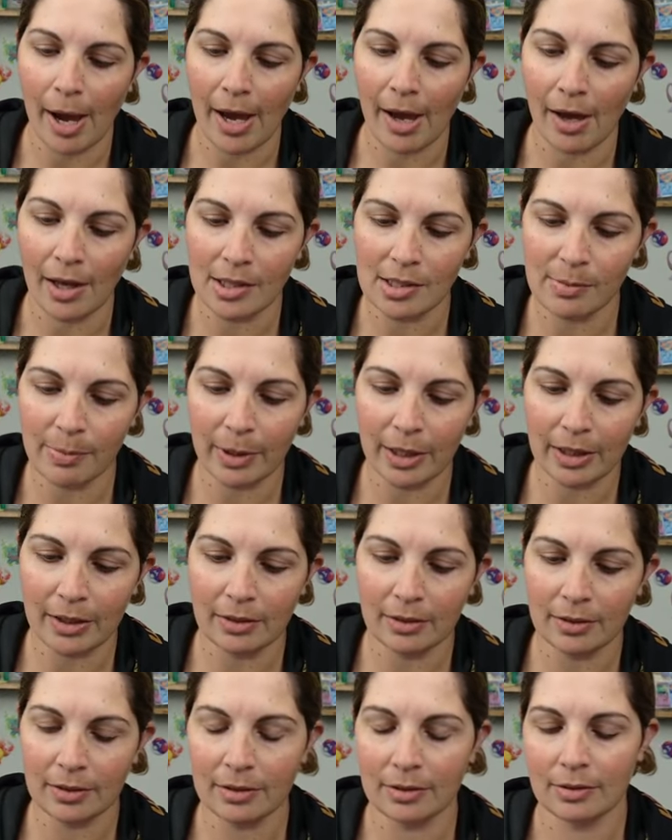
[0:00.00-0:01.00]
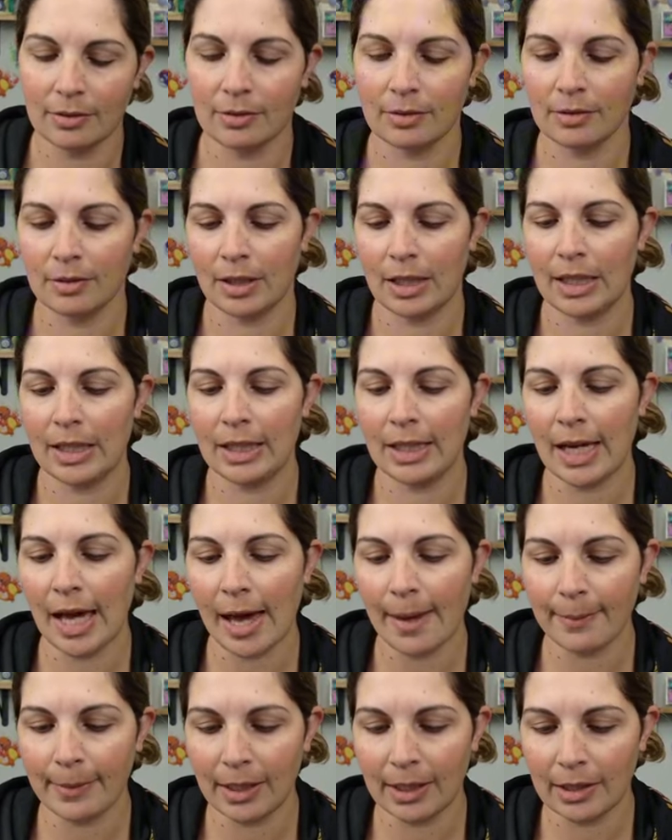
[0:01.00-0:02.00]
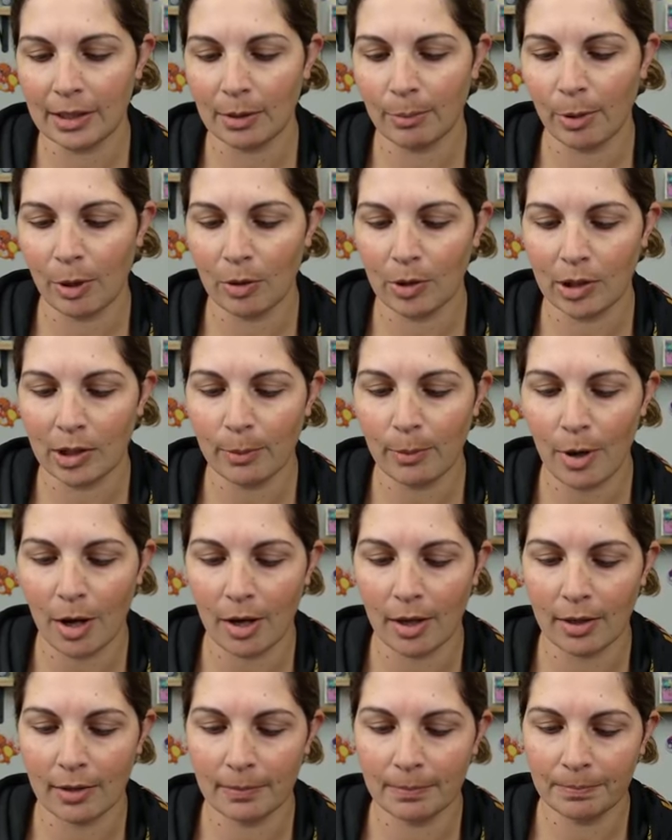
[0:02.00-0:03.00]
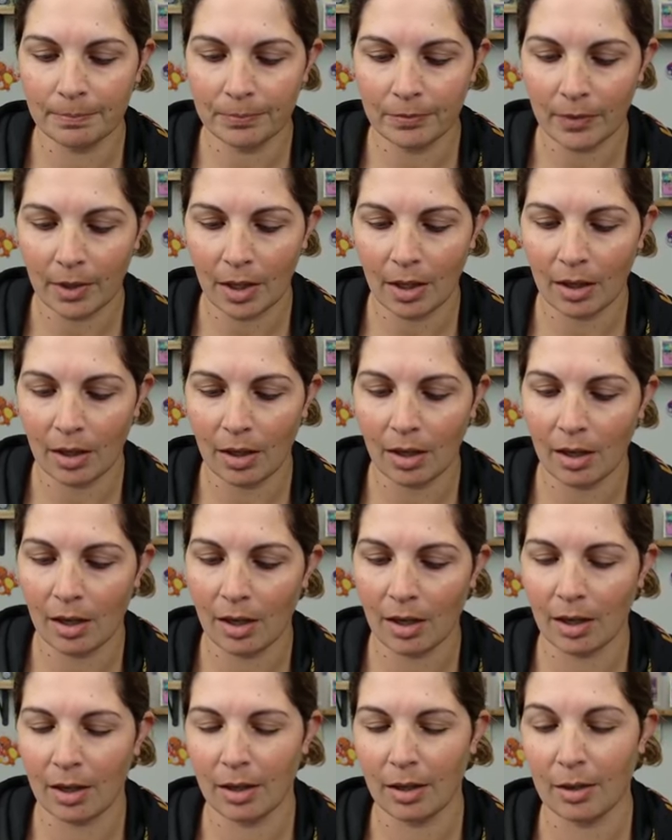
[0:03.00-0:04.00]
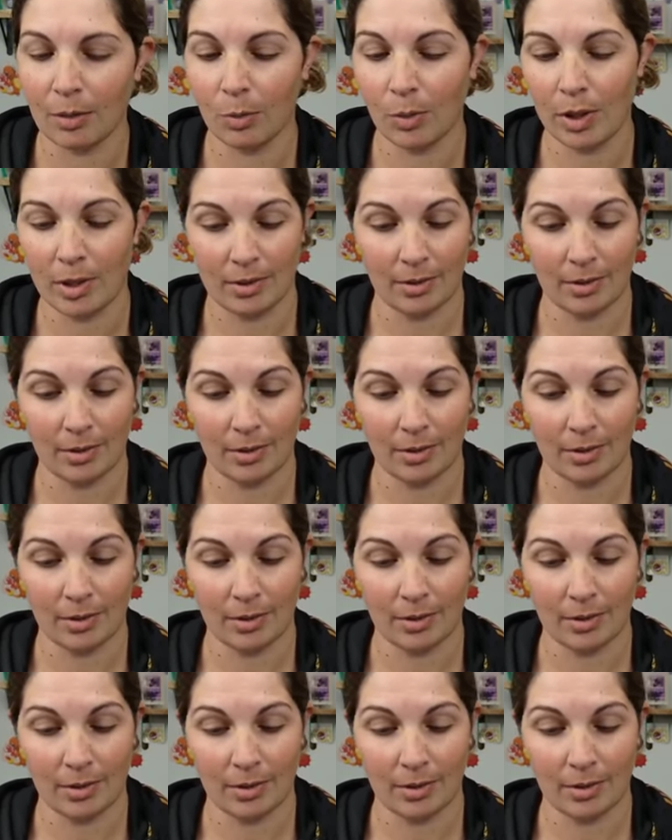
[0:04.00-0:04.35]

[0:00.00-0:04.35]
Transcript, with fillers: husband, he got me into Pokemon, uh, what,